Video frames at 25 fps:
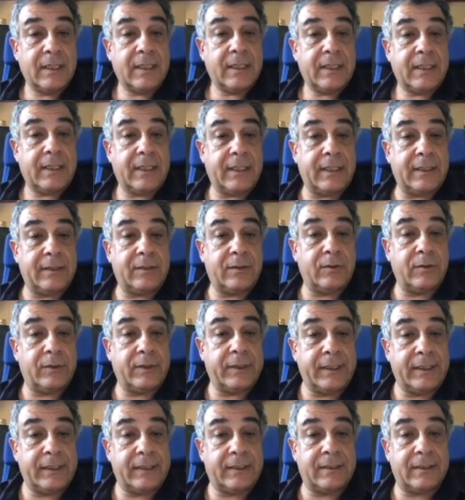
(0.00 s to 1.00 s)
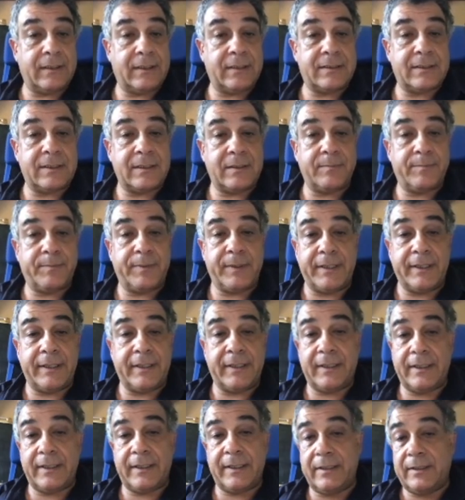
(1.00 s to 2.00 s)
into heat
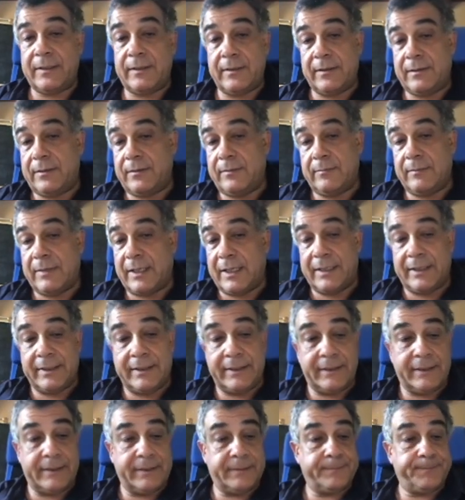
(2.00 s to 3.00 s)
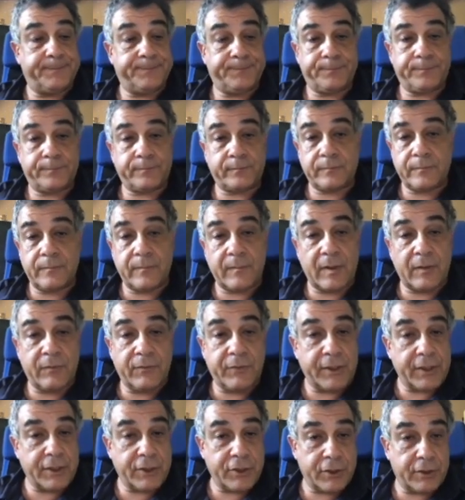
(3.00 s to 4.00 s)
simply by
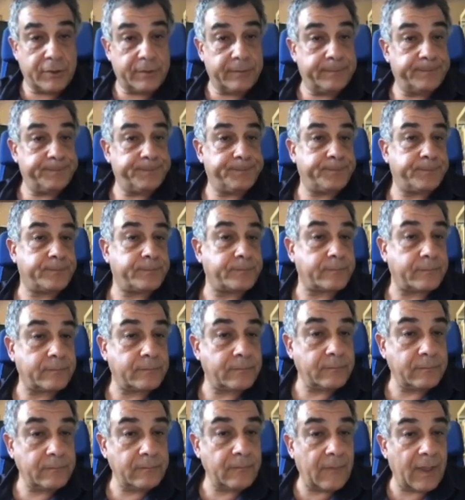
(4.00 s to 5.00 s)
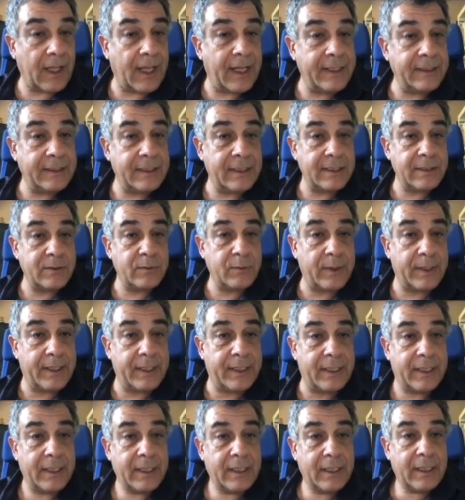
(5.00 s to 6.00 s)
friction. And in this
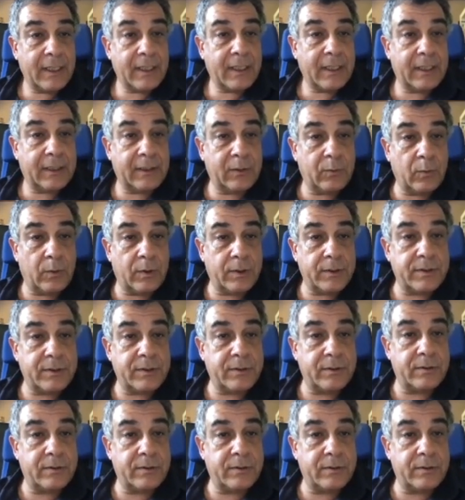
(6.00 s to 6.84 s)
way, it was